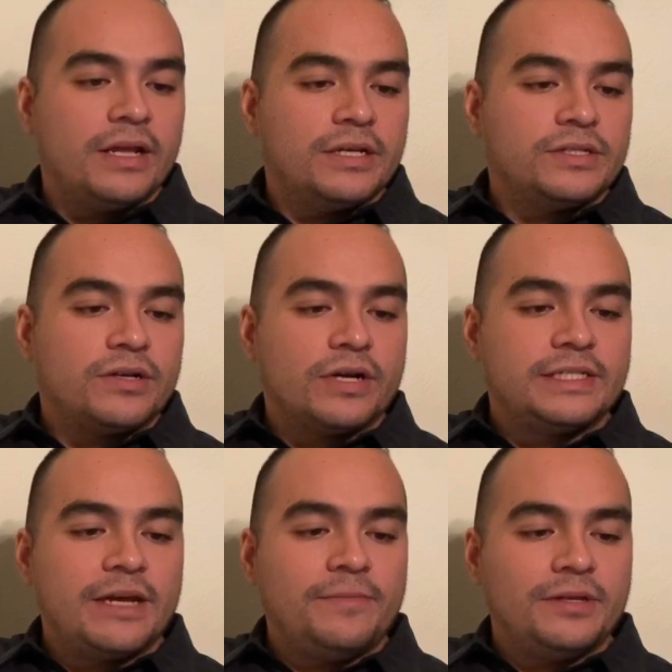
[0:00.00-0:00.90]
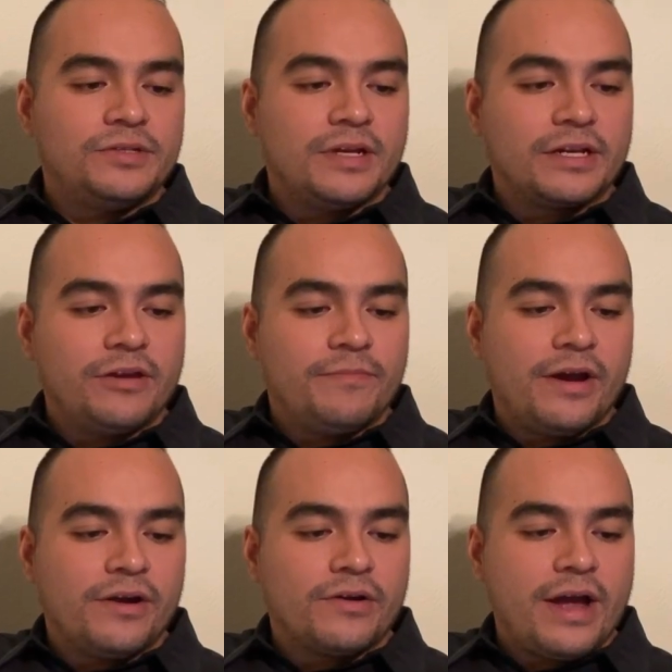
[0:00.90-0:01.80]
So our sample introductory
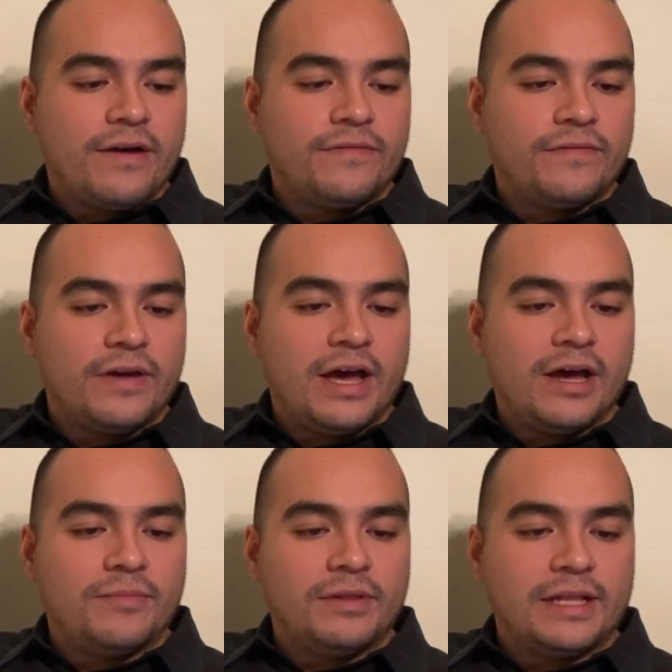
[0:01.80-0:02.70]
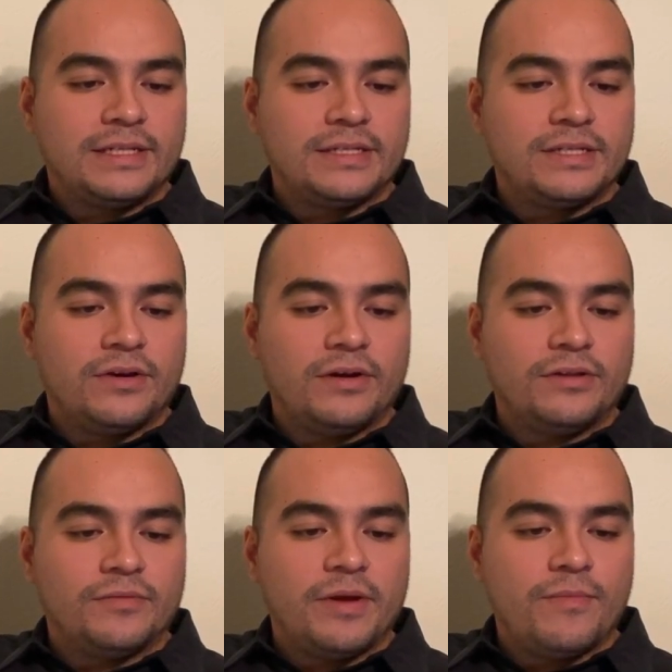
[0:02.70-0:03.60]
paragraph lets us know a
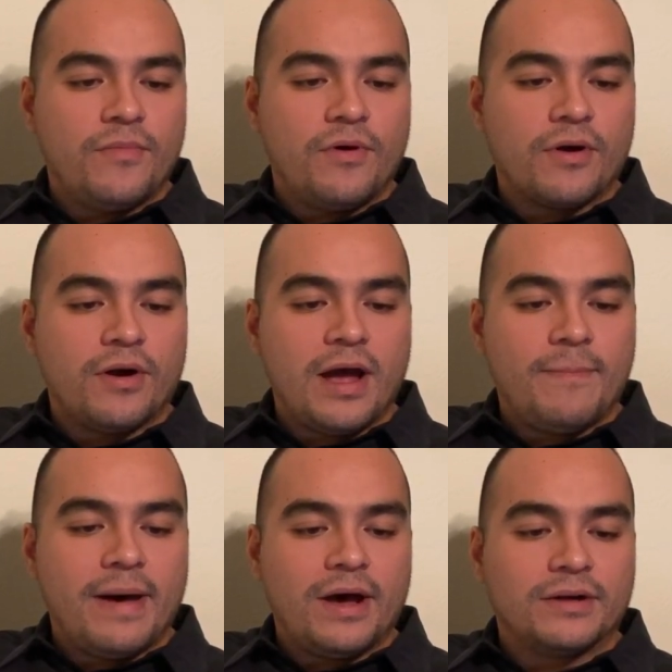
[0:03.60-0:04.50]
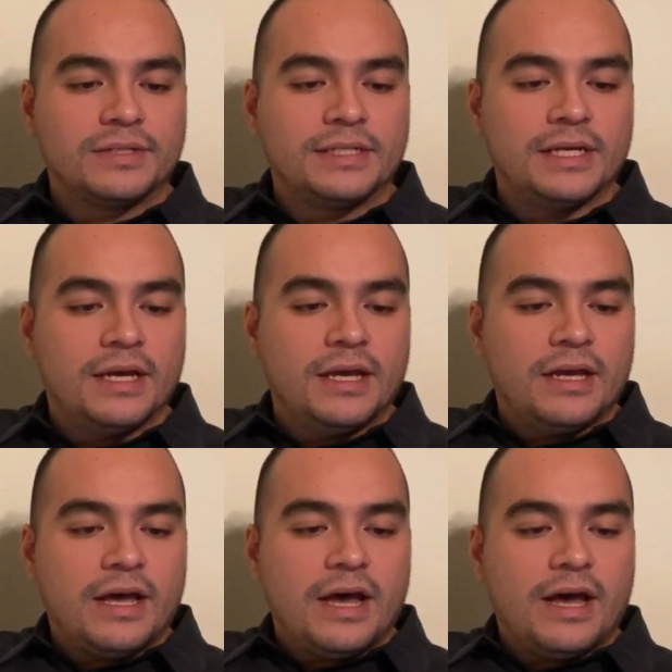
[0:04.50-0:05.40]
little bit more about
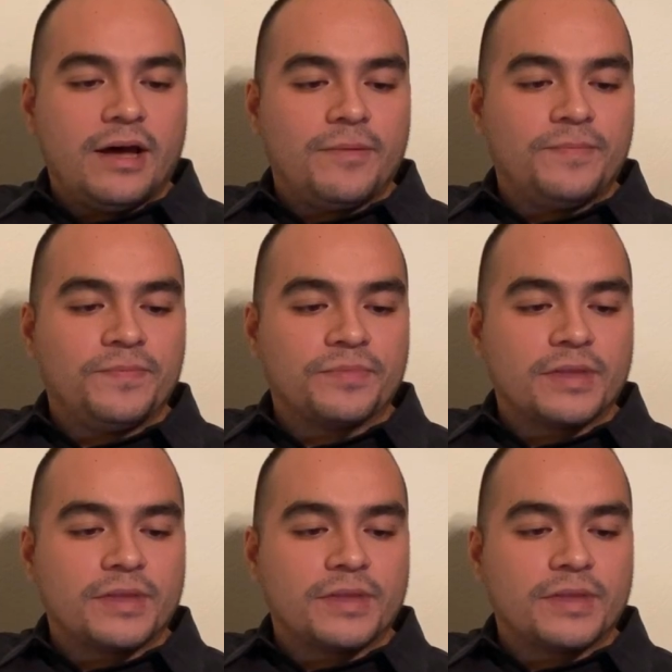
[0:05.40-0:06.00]
um,